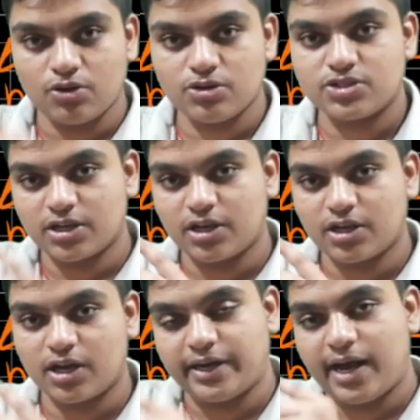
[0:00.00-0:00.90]
close in
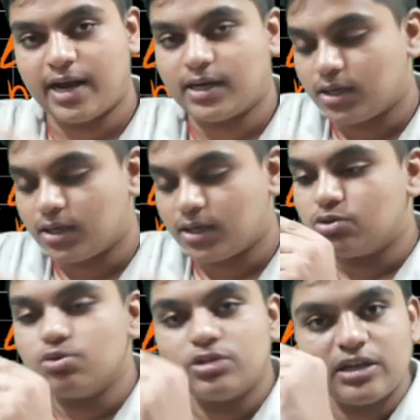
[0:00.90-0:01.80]
contact
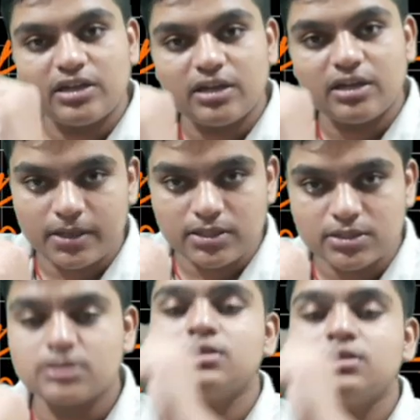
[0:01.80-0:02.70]
to the
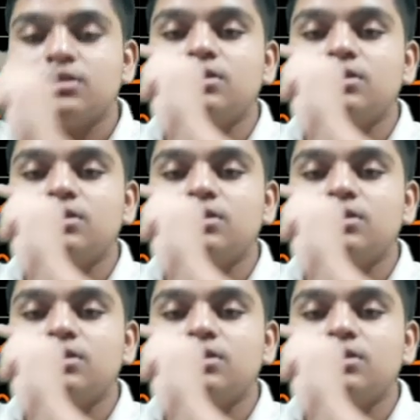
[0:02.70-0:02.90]
nipples,